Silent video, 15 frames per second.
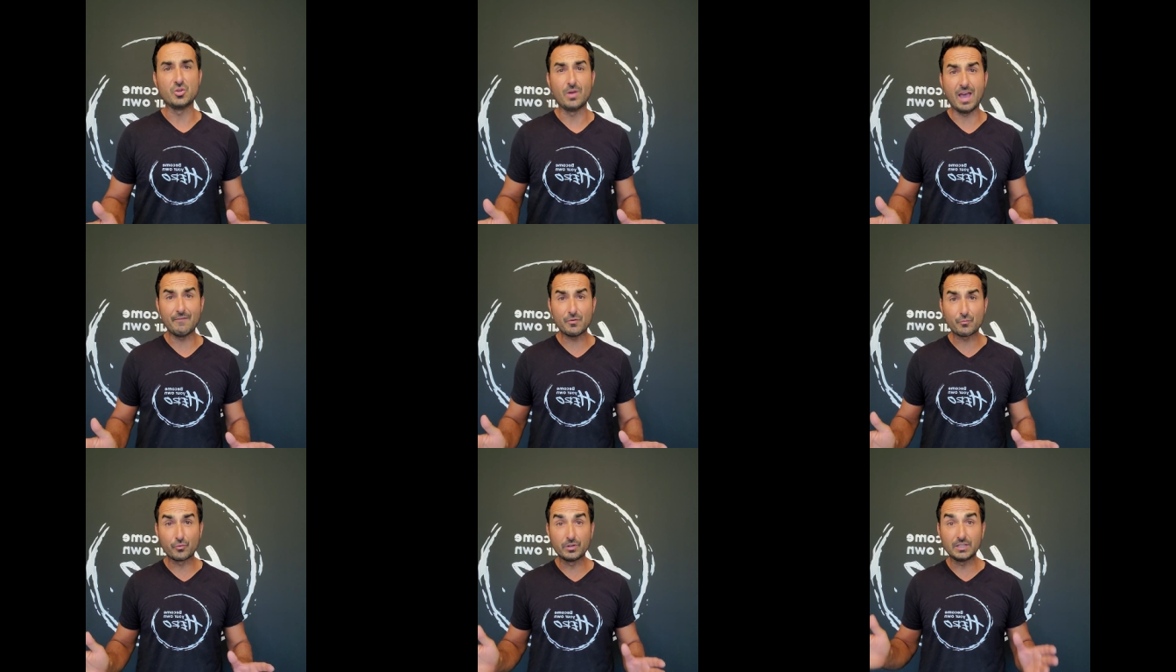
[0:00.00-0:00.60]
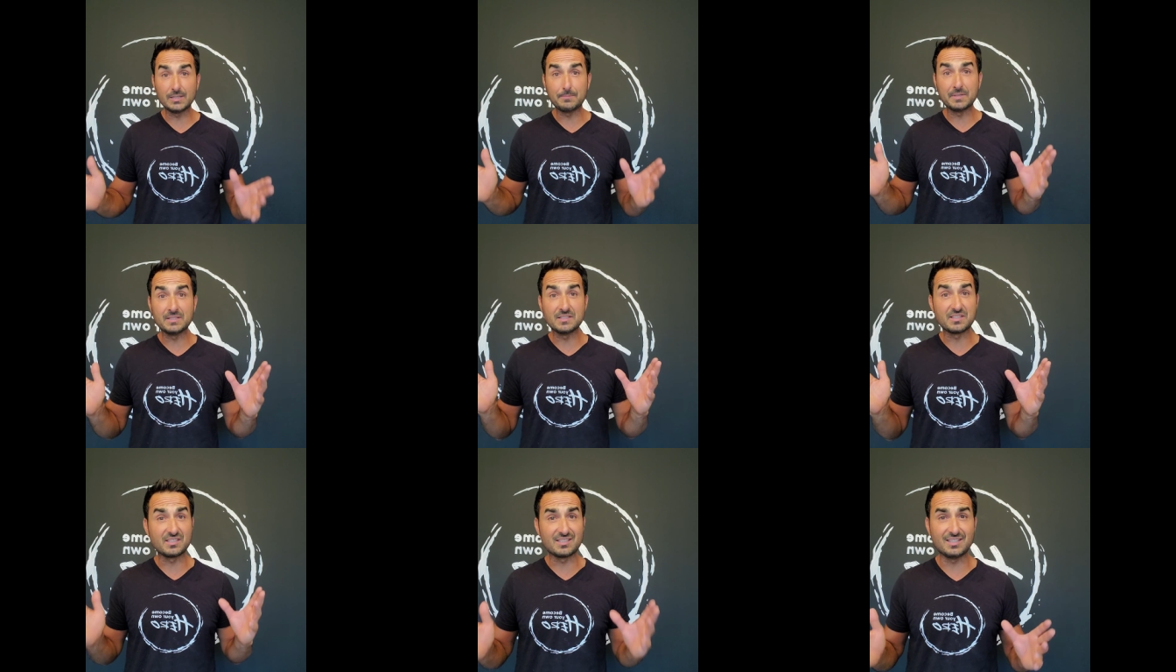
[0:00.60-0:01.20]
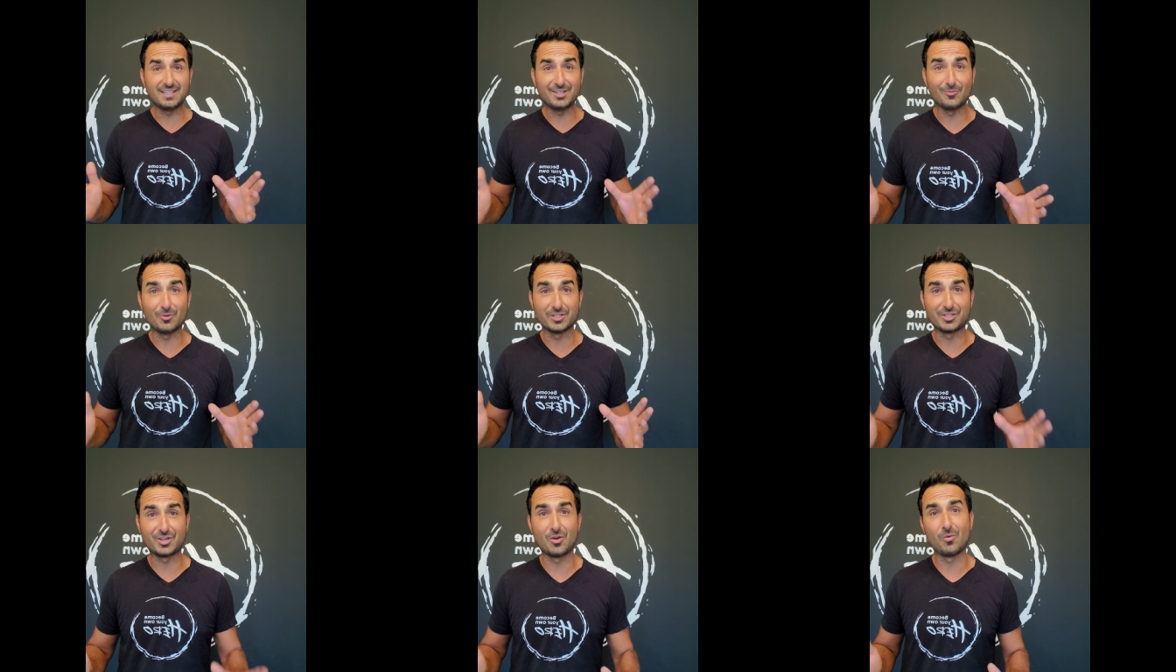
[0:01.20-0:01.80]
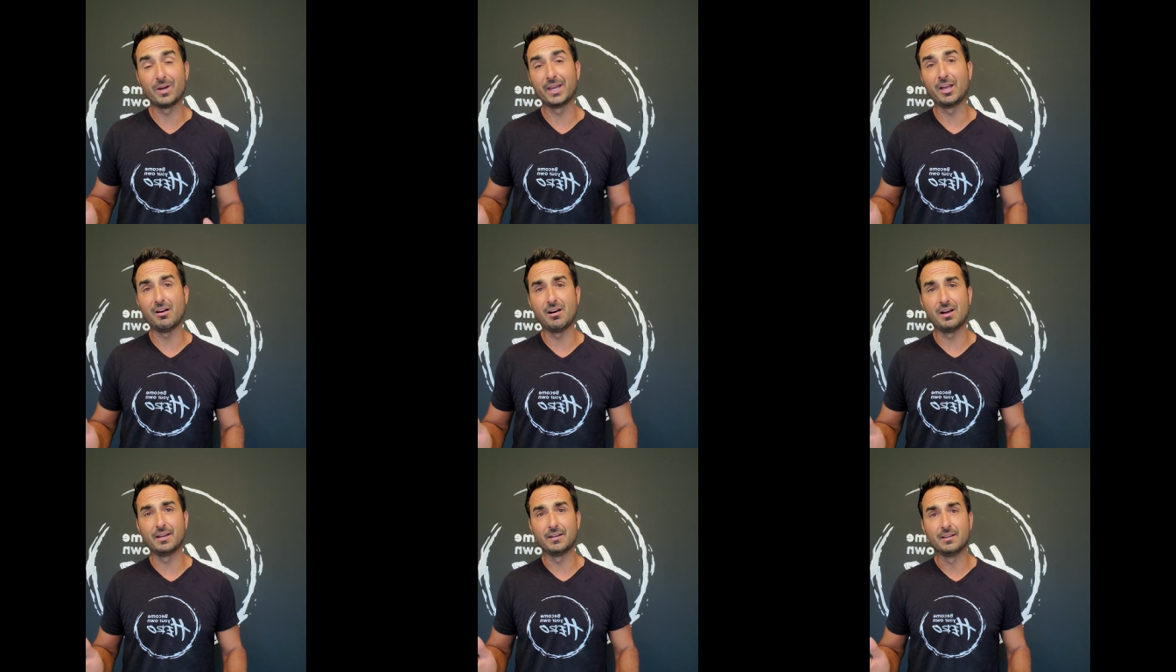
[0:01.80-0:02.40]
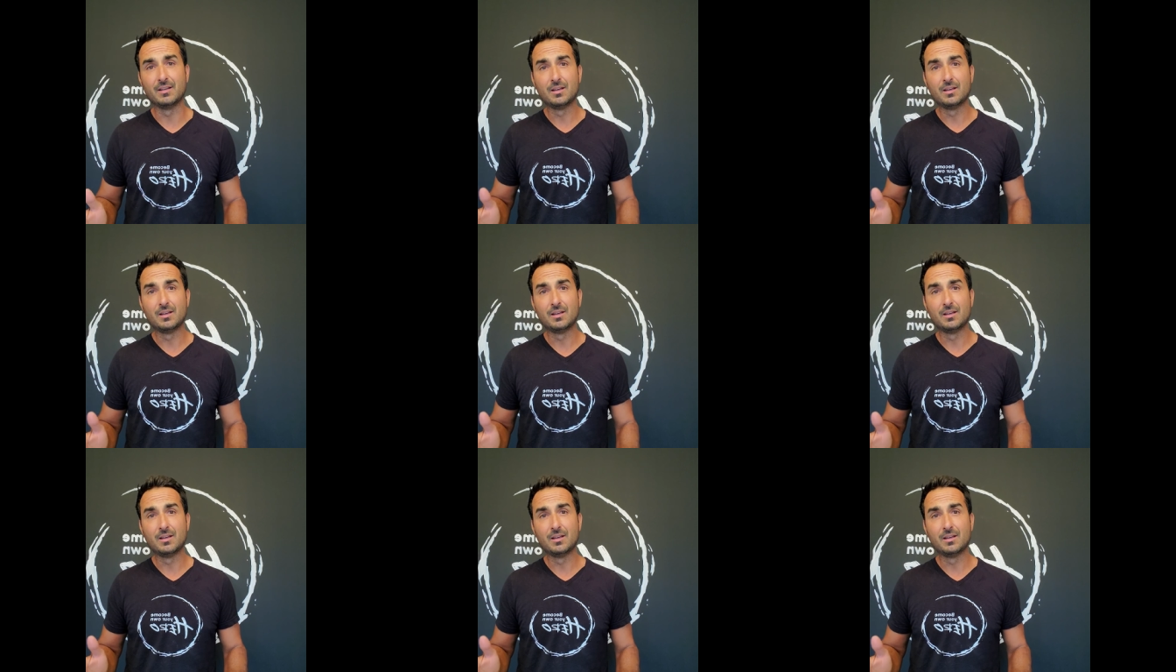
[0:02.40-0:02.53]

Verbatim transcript: You haven't really been seeing what's going on.